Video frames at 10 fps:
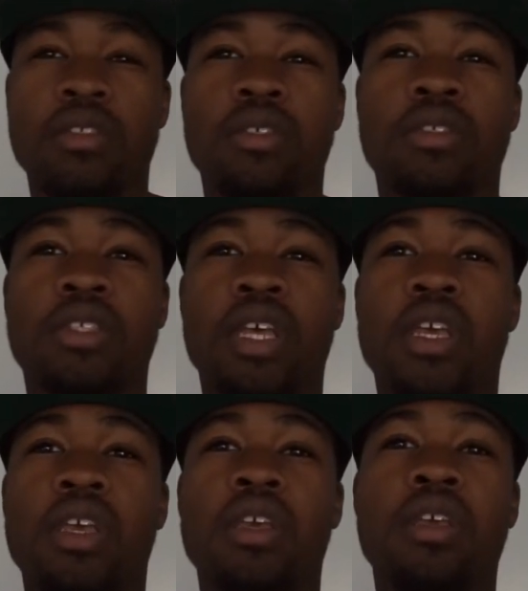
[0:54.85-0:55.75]
to
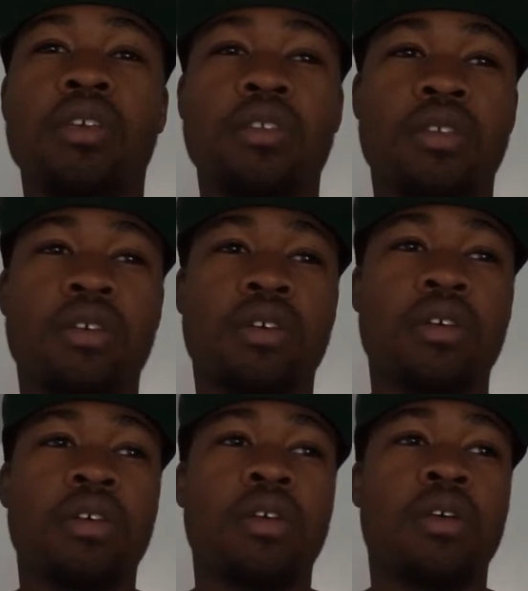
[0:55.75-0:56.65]
stay, to
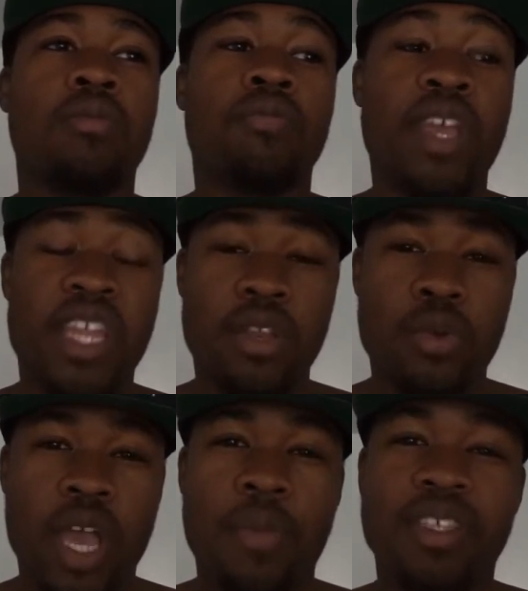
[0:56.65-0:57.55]
make that new
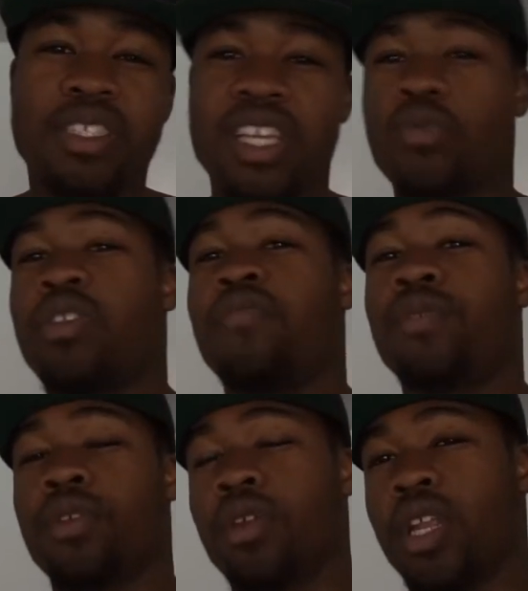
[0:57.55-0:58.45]
habit stick with it for
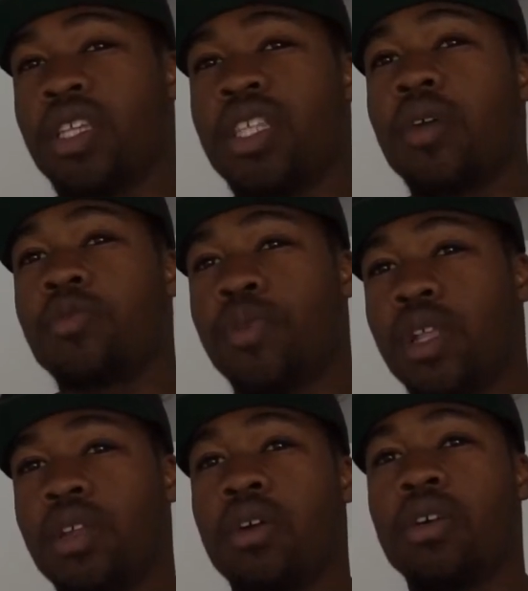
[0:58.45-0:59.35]
30 days, that was
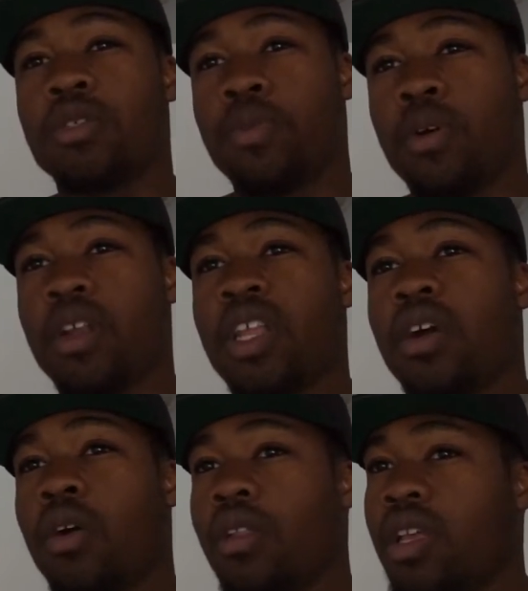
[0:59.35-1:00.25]
probably the hardest part and
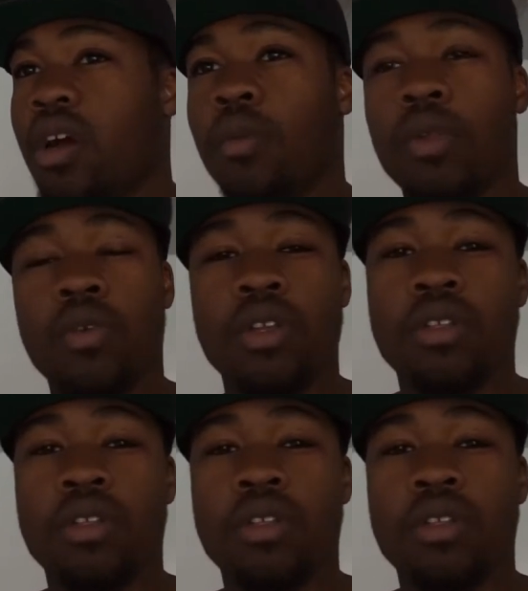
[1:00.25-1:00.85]
all it uploading